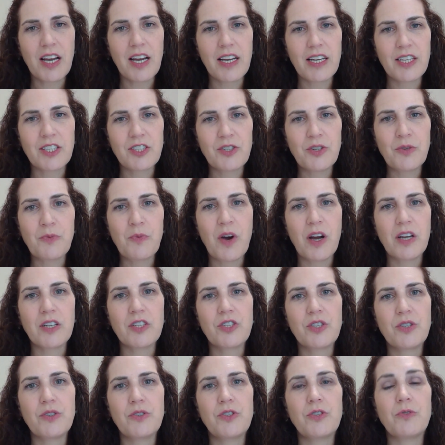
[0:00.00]
I do want
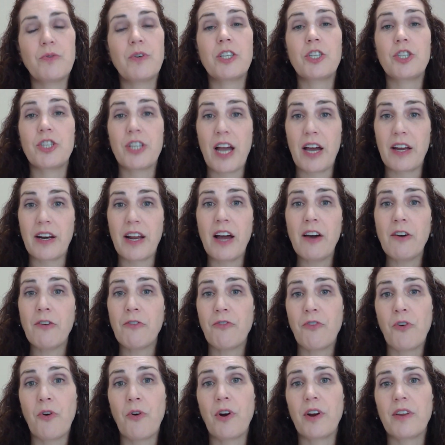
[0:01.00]
to do a shout
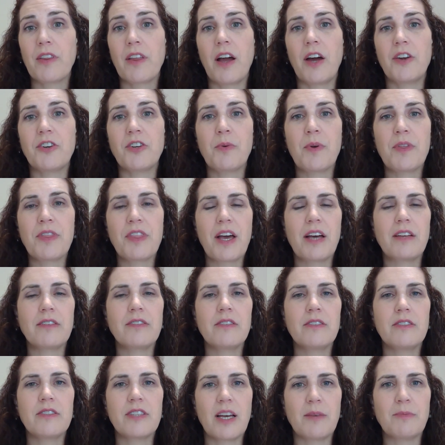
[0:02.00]
out for the Under
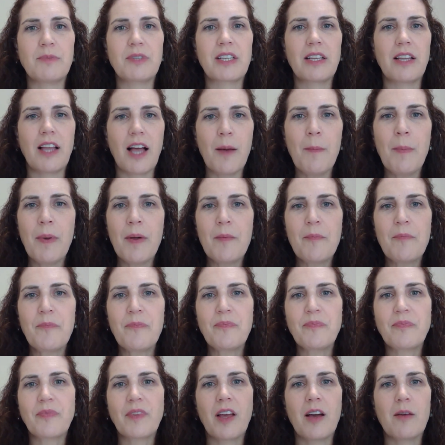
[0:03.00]
1000 Subs Club.
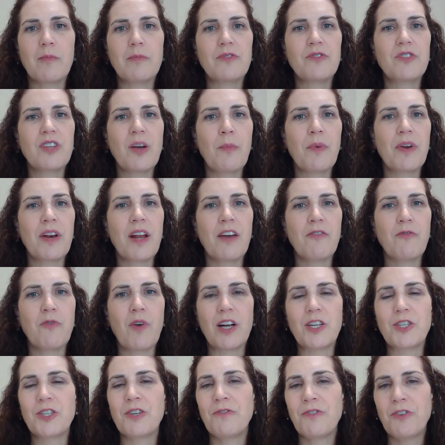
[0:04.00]
Someone I've
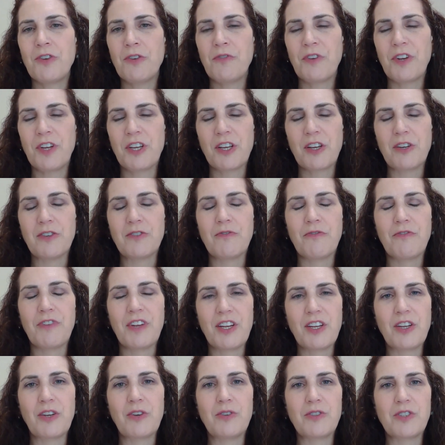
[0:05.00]
watched a few
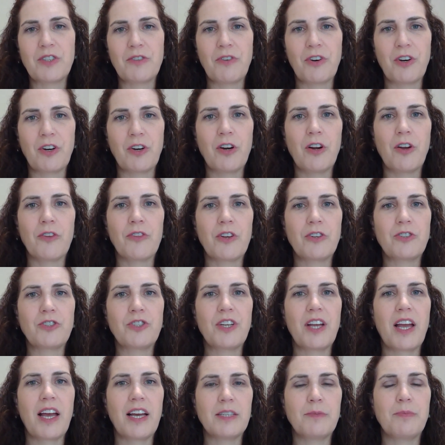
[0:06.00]
videos of her, although
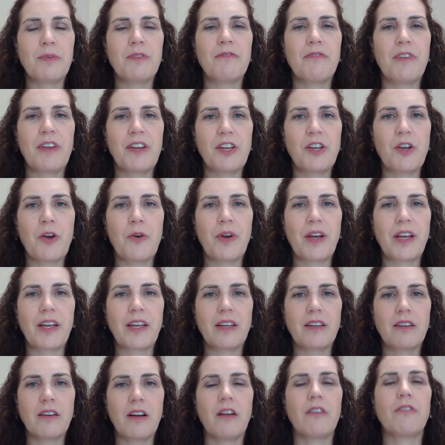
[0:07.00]
she has been
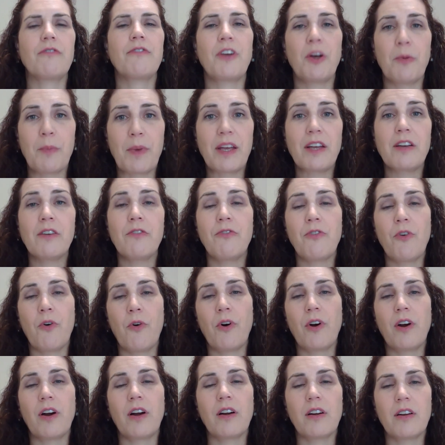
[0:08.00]
videoing or filming
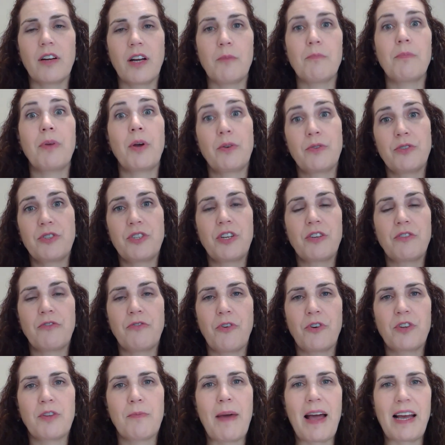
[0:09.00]
for and posting
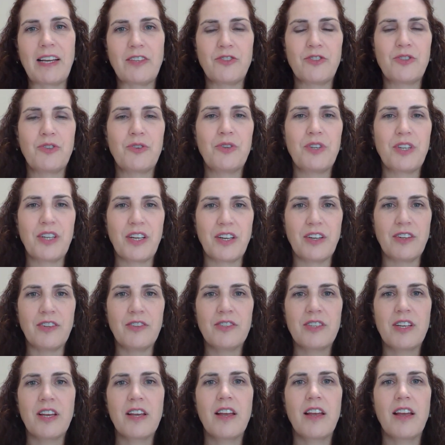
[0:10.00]
for the past 2
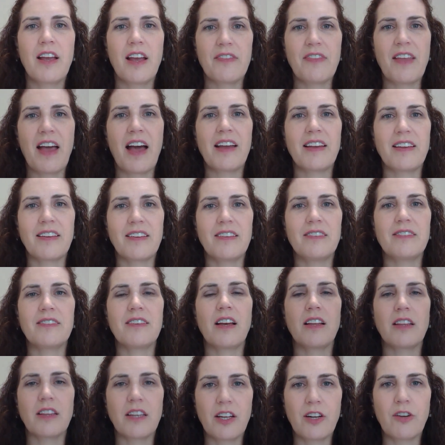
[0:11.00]
years, and that is
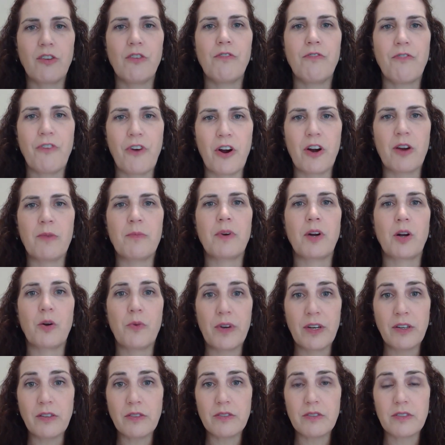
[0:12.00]
a Little Farm
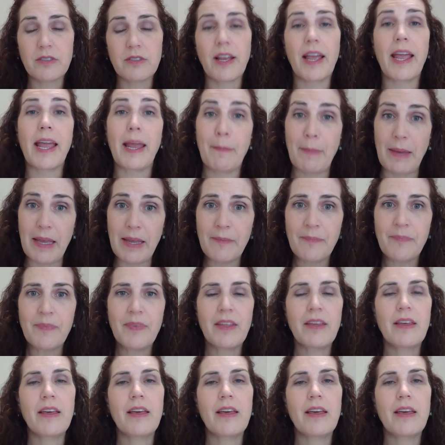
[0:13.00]
Quilts, Amy.